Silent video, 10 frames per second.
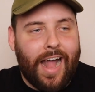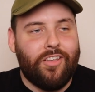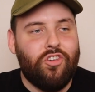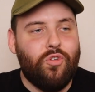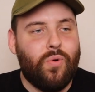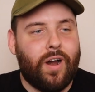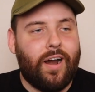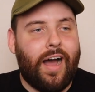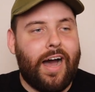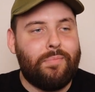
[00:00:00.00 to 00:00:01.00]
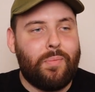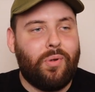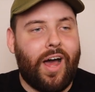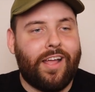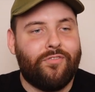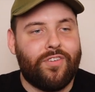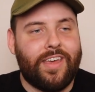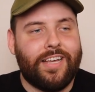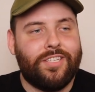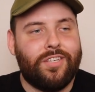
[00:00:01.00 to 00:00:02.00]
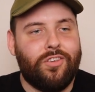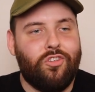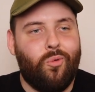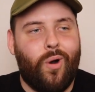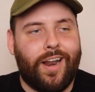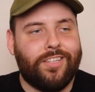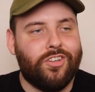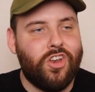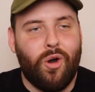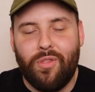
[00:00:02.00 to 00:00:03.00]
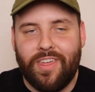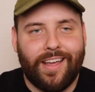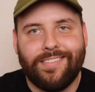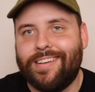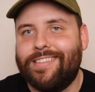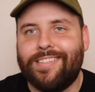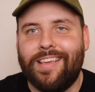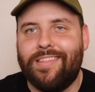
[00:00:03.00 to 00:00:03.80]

and you were applying for this, you wanted to know things and see